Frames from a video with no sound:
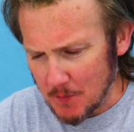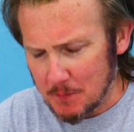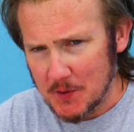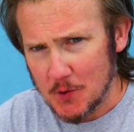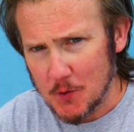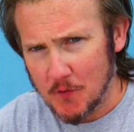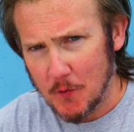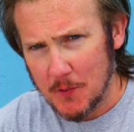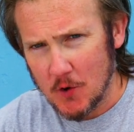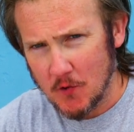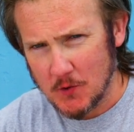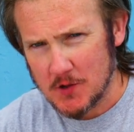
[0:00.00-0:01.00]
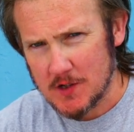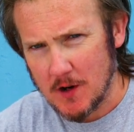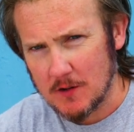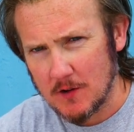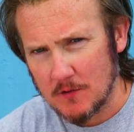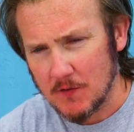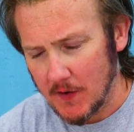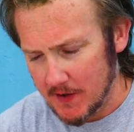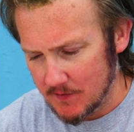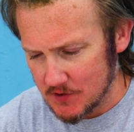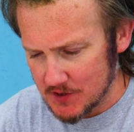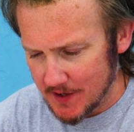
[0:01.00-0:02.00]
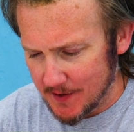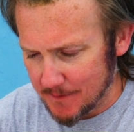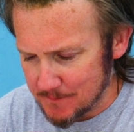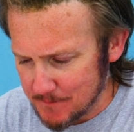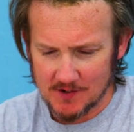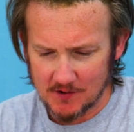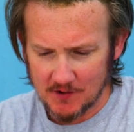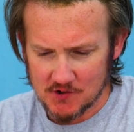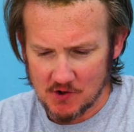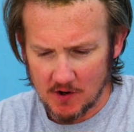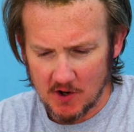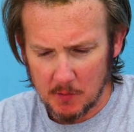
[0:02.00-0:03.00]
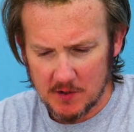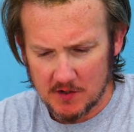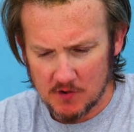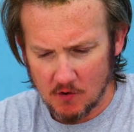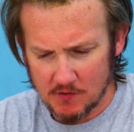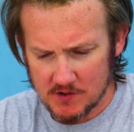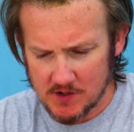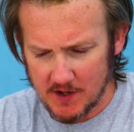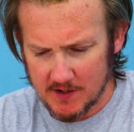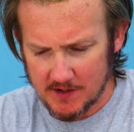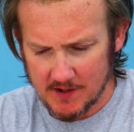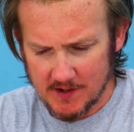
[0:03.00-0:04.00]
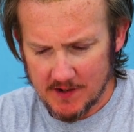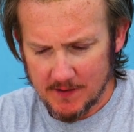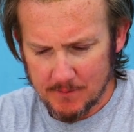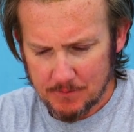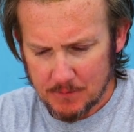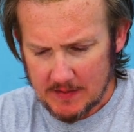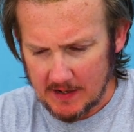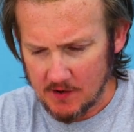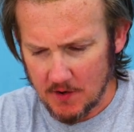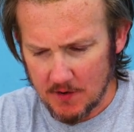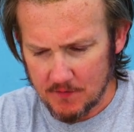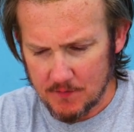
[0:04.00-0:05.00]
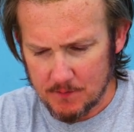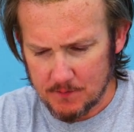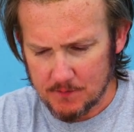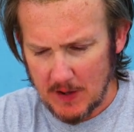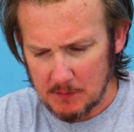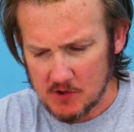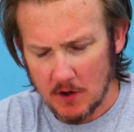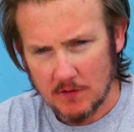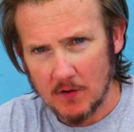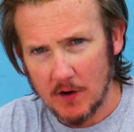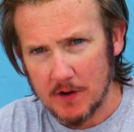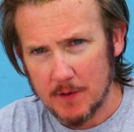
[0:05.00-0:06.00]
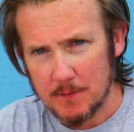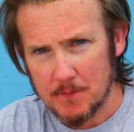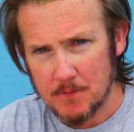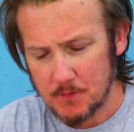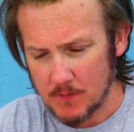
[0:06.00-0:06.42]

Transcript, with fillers: Beautiful, beautiful, subtle flavours there. I'm going to try a little bit of this orange cake. That kind of, that's kind of like um,